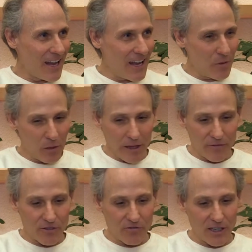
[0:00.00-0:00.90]
It will have
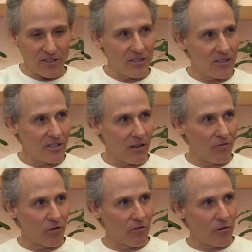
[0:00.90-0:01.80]
stretched
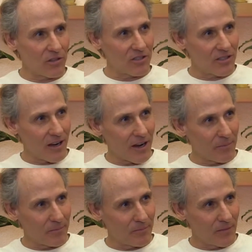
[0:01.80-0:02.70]
itself across time.